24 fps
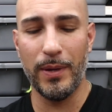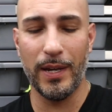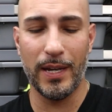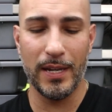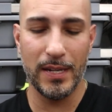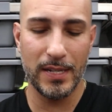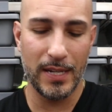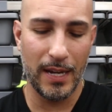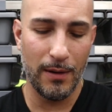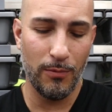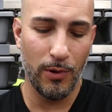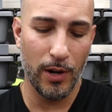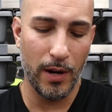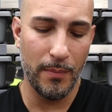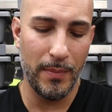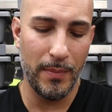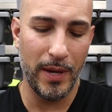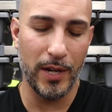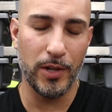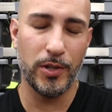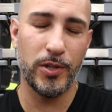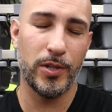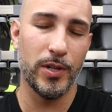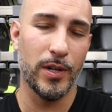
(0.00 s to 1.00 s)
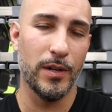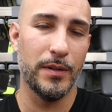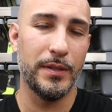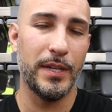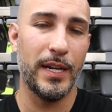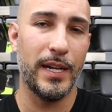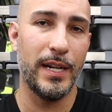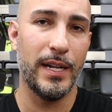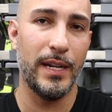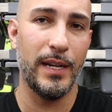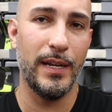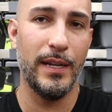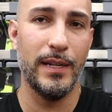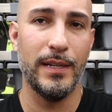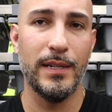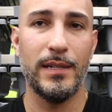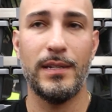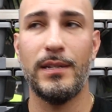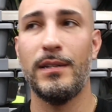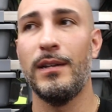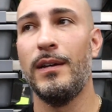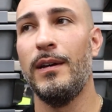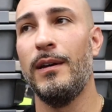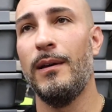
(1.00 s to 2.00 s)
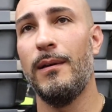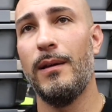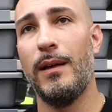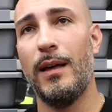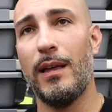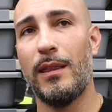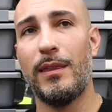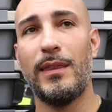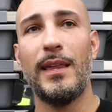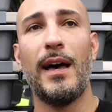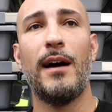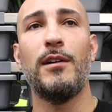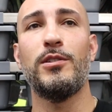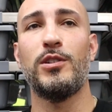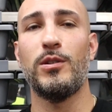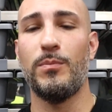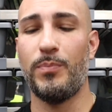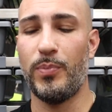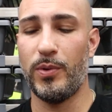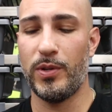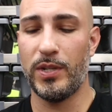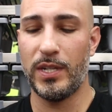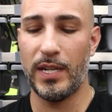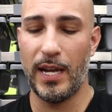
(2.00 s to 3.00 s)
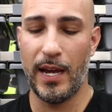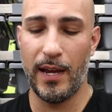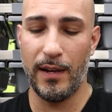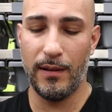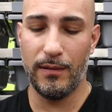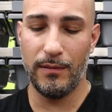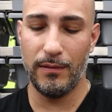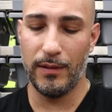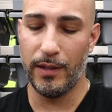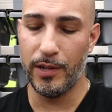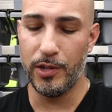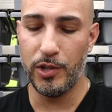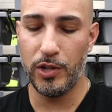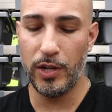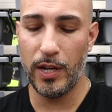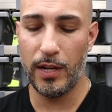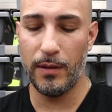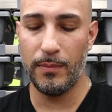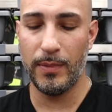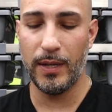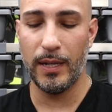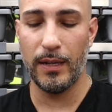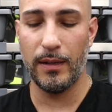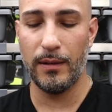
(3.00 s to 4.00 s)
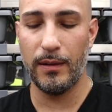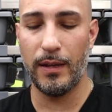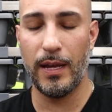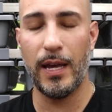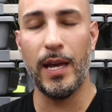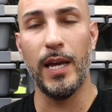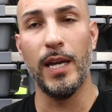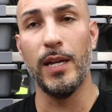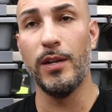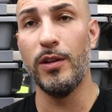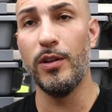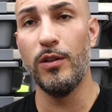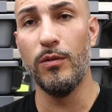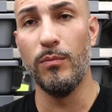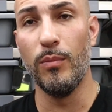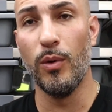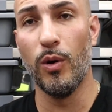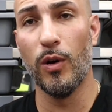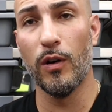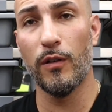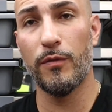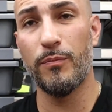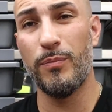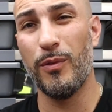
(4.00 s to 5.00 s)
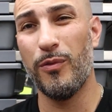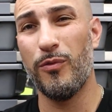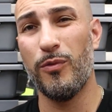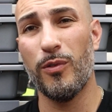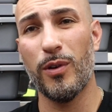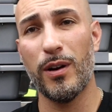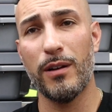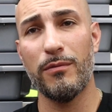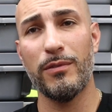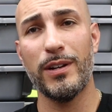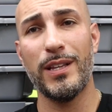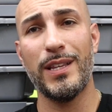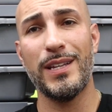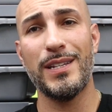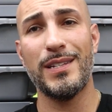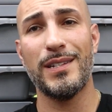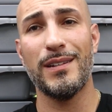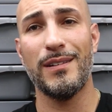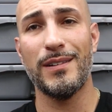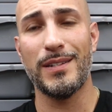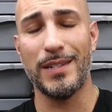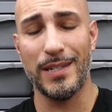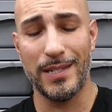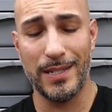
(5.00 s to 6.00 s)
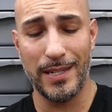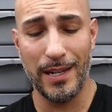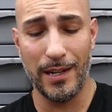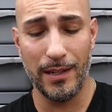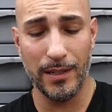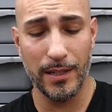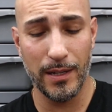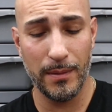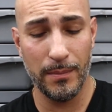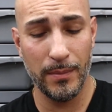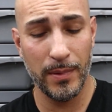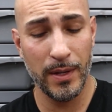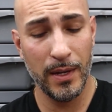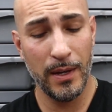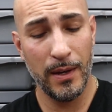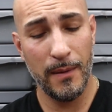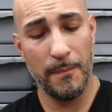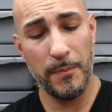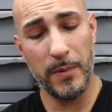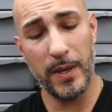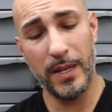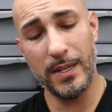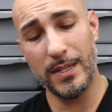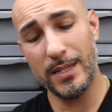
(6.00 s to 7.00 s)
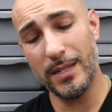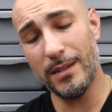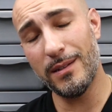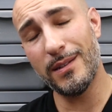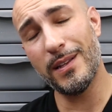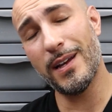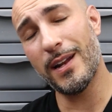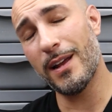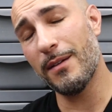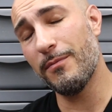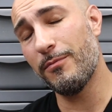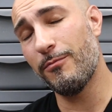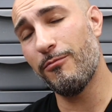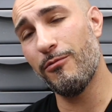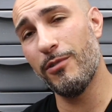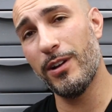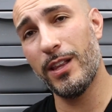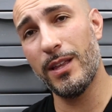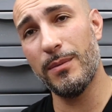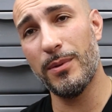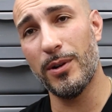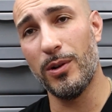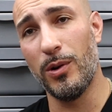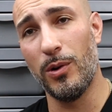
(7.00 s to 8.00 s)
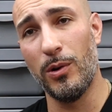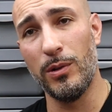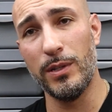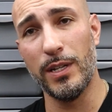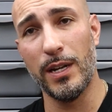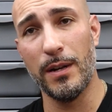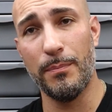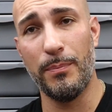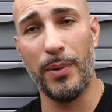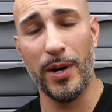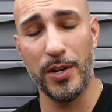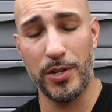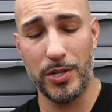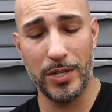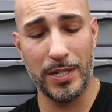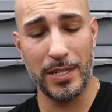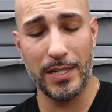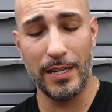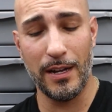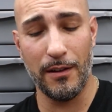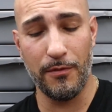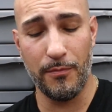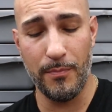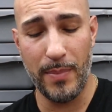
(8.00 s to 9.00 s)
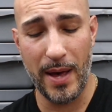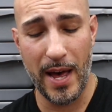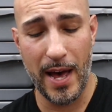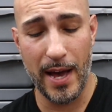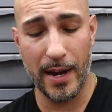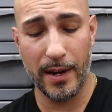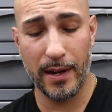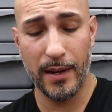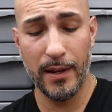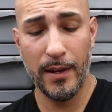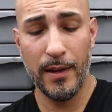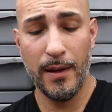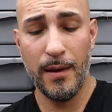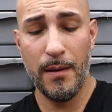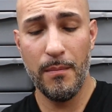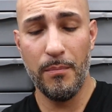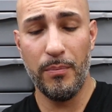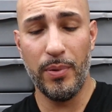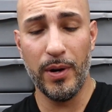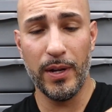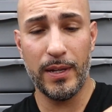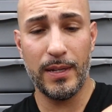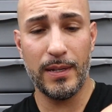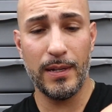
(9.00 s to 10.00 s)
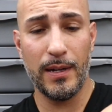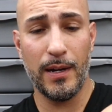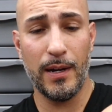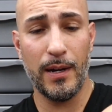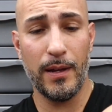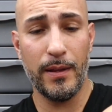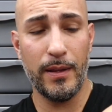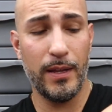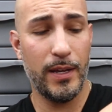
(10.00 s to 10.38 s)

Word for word: because I want to make sure that it is a thousand percent legitimate a new morph before I really start to sell them. Until then, I've really been holding a bunch of stuff back, but uh,